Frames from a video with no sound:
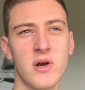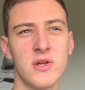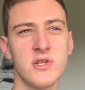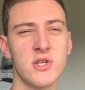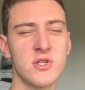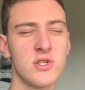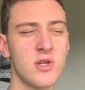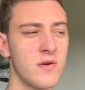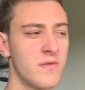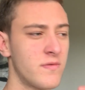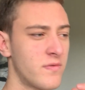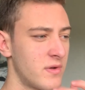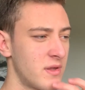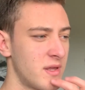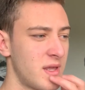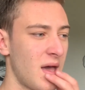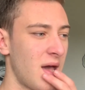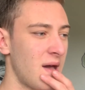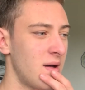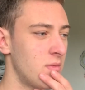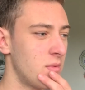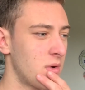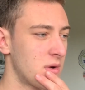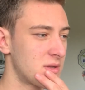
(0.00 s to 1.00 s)
I don't know if we
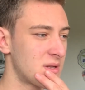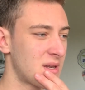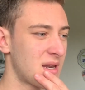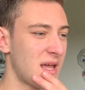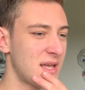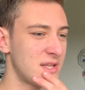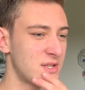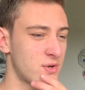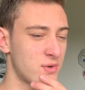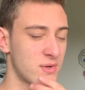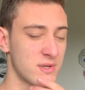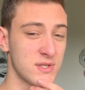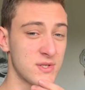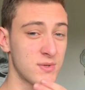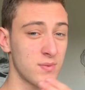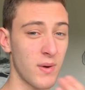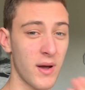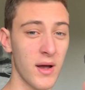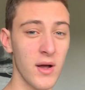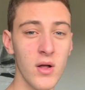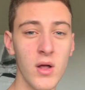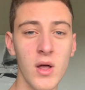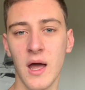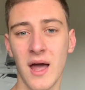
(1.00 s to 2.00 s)
get one later as
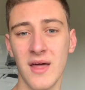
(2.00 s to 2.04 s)
well.